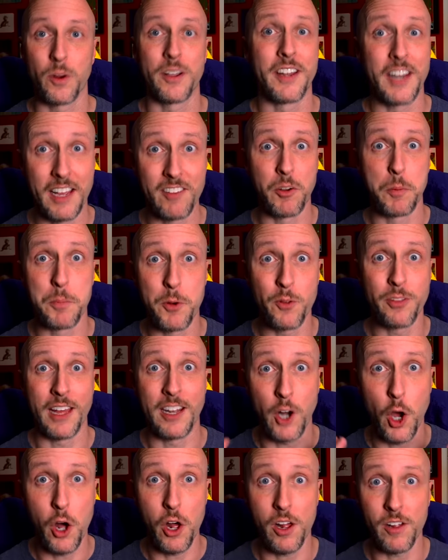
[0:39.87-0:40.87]
We're gonna have a booth
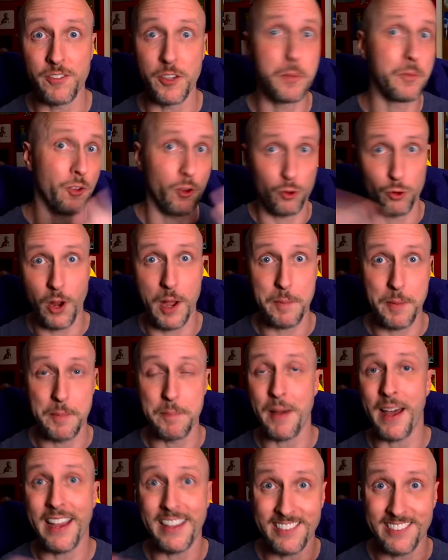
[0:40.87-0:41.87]
at all of them, so drop on
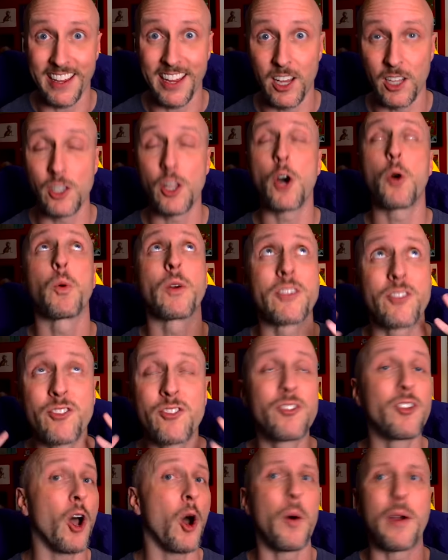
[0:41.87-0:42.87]
by, say hello. We're
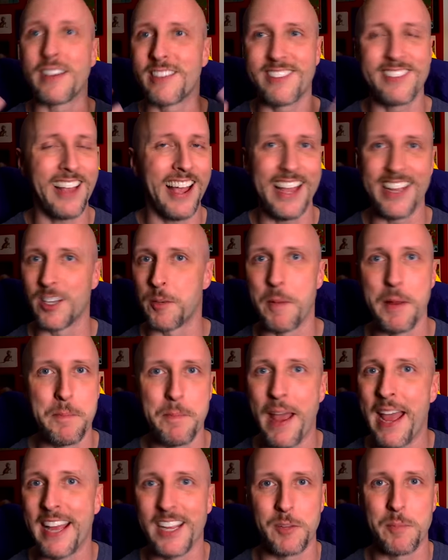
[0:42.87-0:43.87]
so excited to be
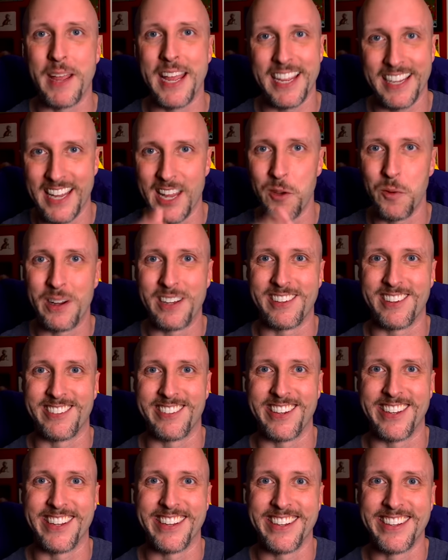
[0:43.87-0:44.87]
back, man. Can't wait to
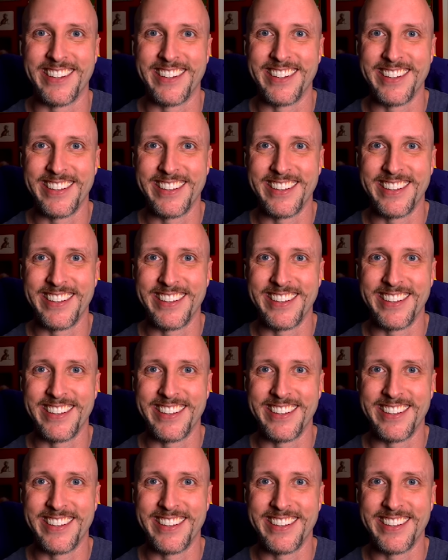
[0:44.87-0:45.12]
see you.